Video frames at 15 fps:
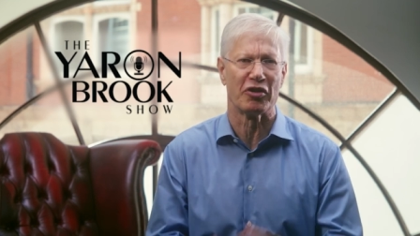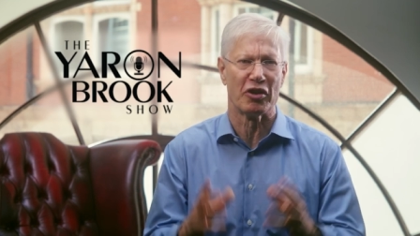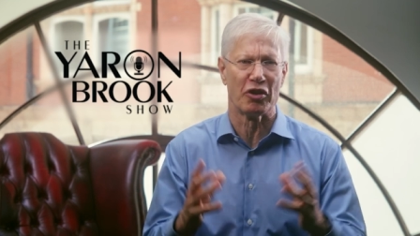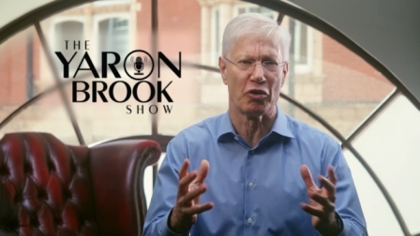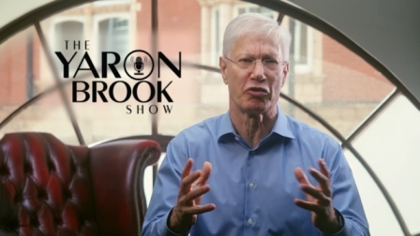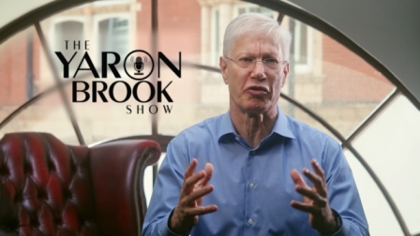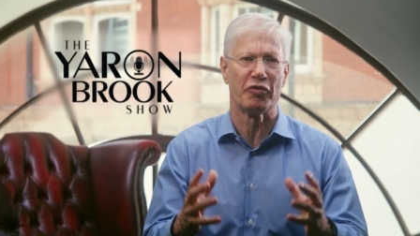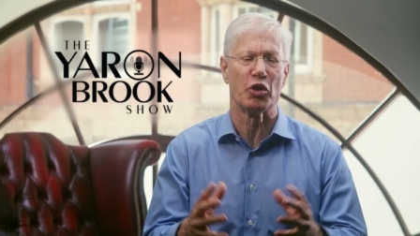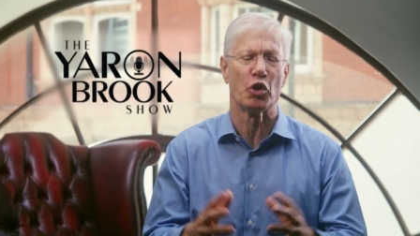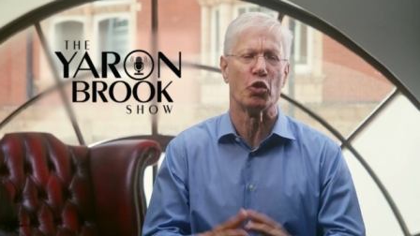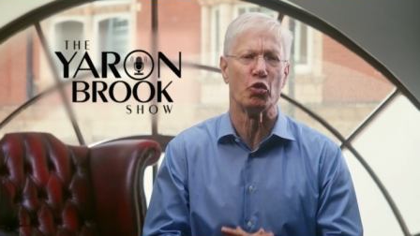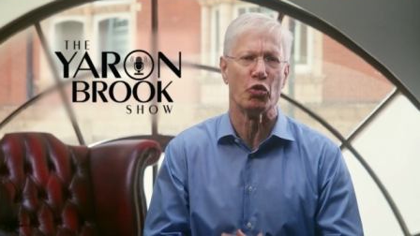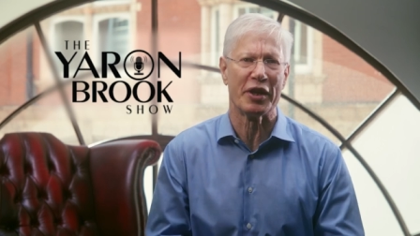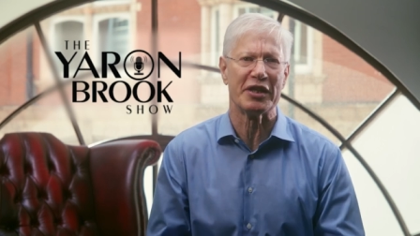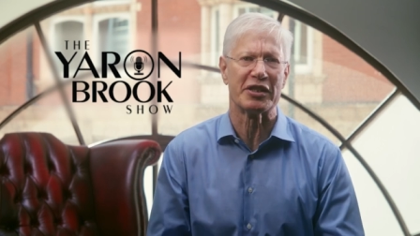and those of you who
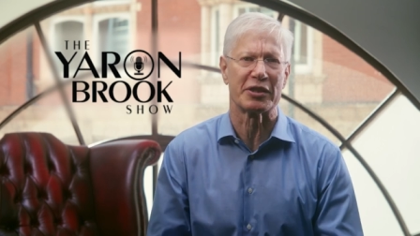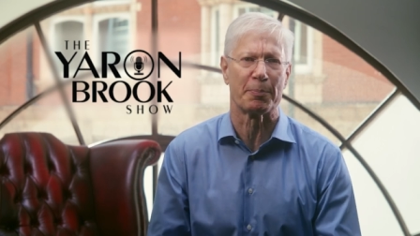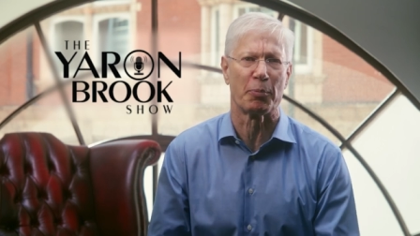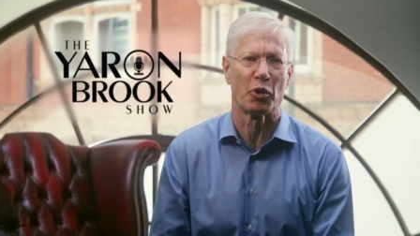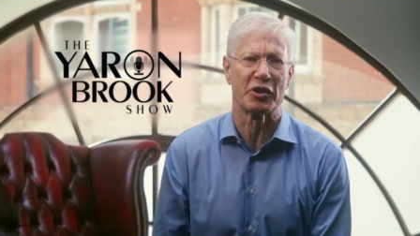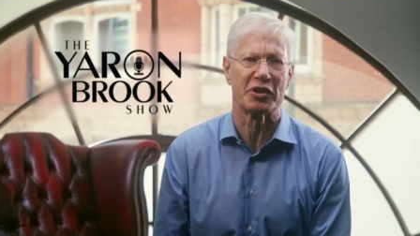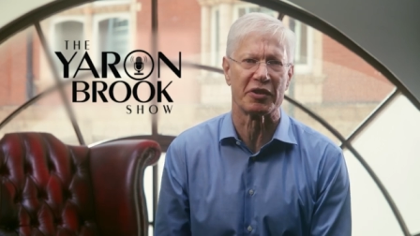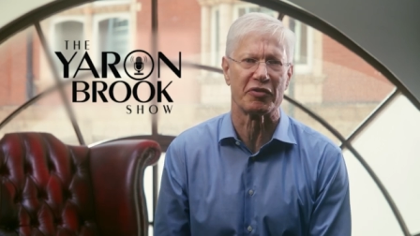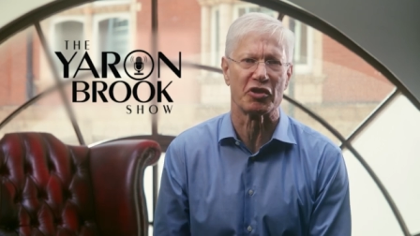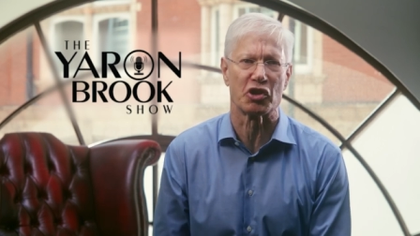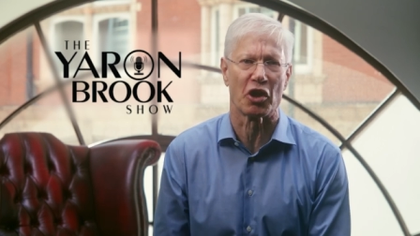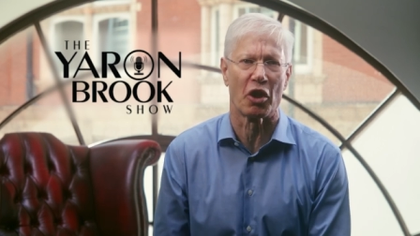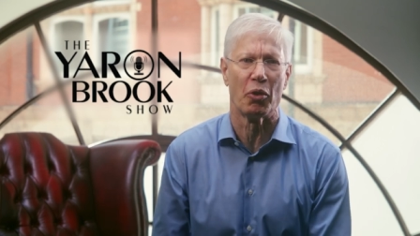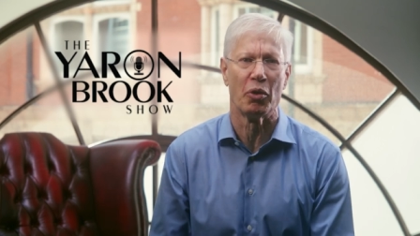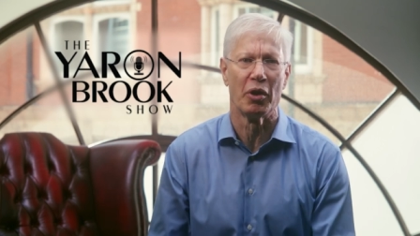are already supporters of the
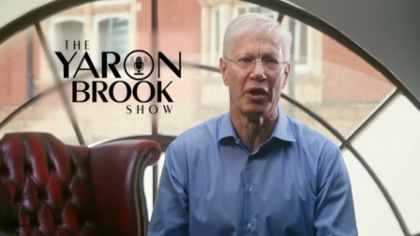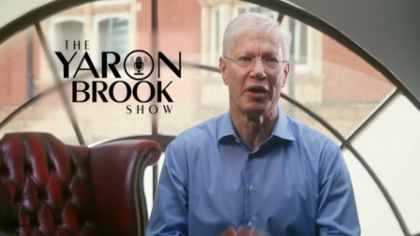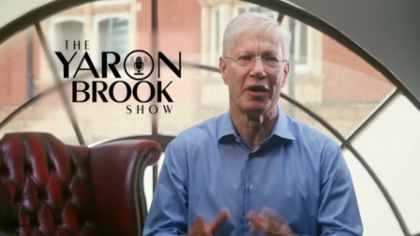show,